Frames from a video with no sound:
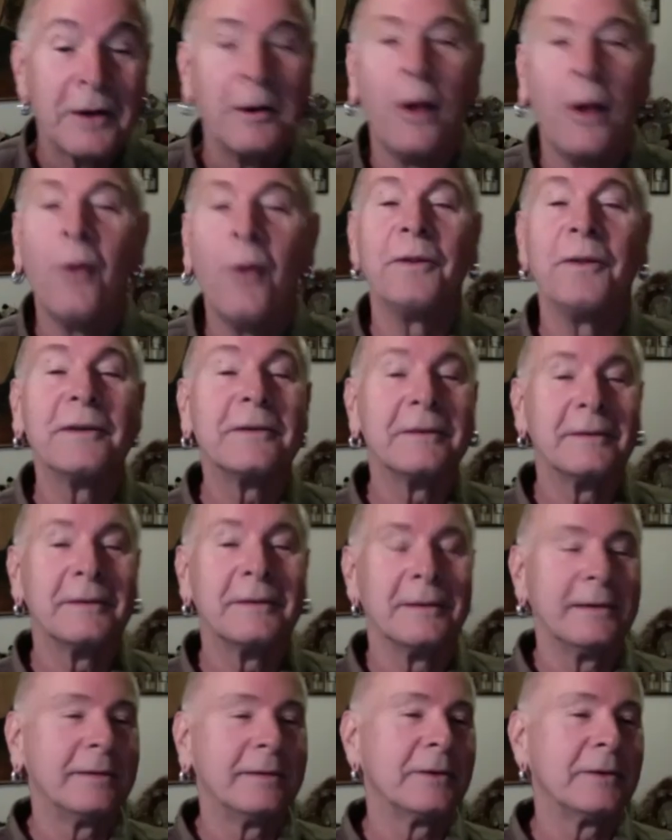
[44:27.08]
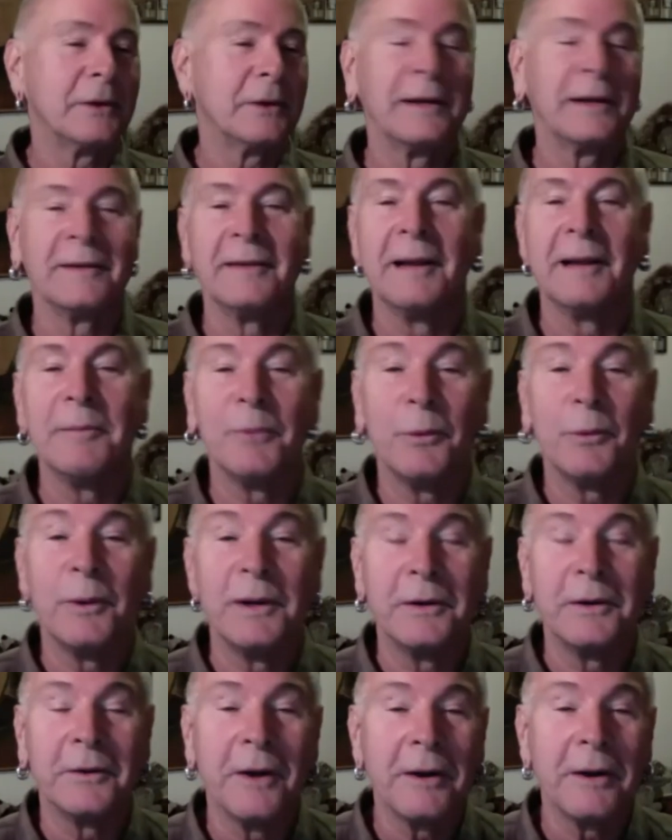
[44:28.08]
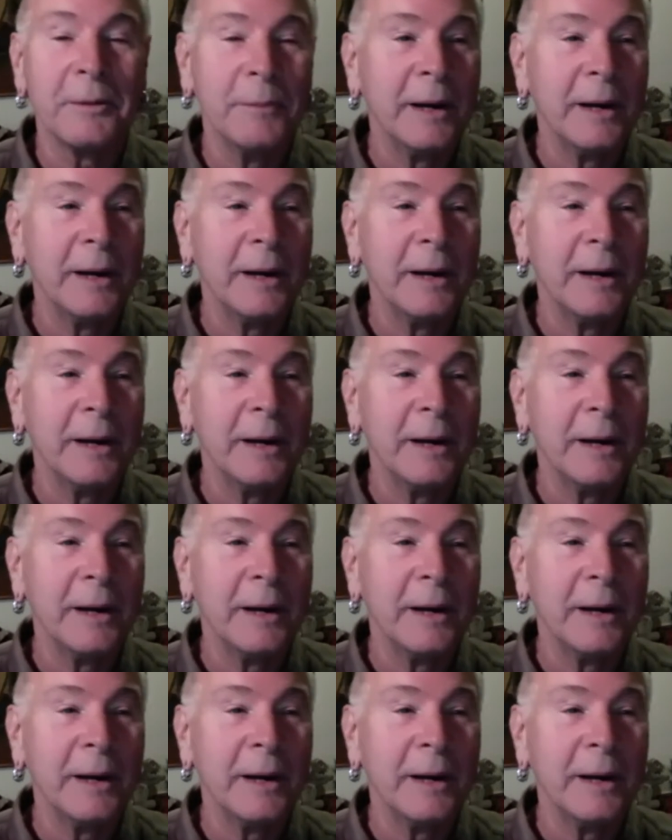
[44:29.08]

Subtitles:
This is a good example of what you're talking about.